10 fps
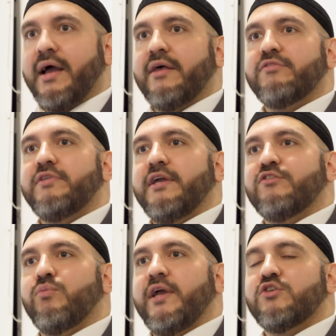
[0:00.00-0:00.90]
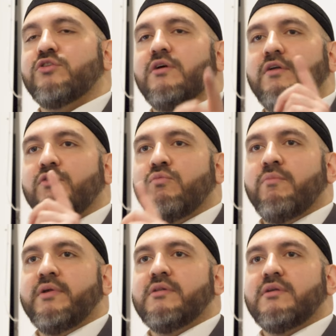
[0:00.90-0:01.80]
has things which the
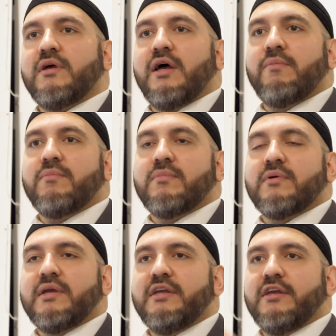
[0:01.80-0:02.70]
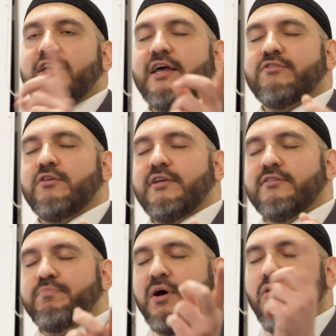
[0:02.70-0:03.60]
woman, um, he, he has to,
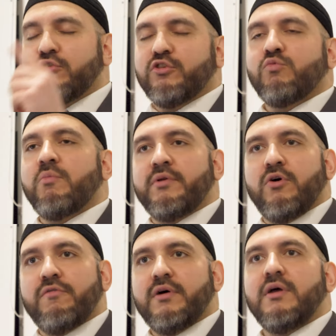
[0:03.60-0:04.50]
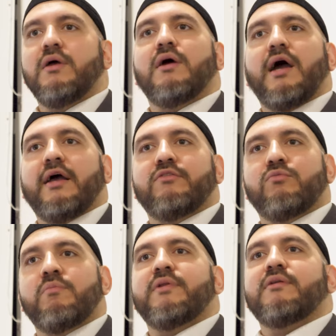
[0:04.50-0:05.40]
he's beholden to the woman over, and
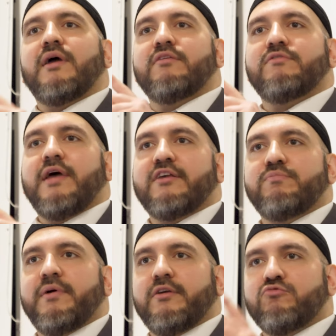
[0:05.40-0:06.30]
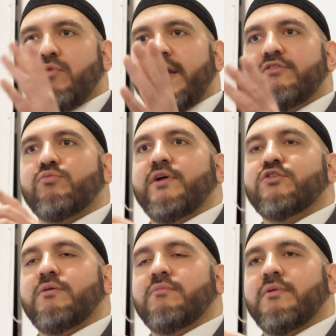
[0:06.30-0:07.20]
the woman has, has rights
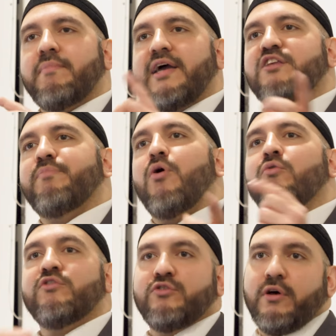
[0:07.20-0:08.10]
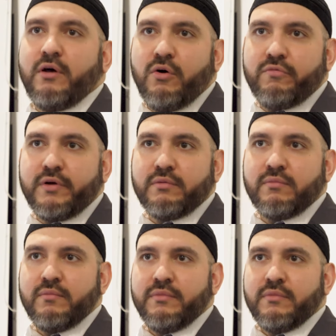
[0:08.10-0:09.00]
which the, the, man is beholden to her over.
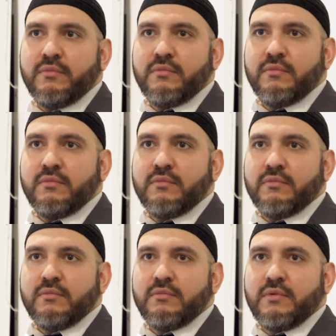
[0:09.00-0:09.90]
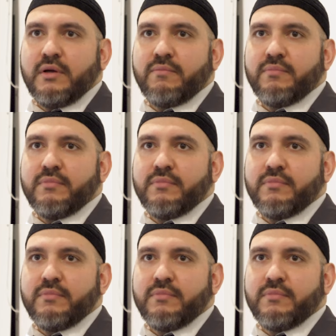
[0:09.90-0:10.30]
Oh.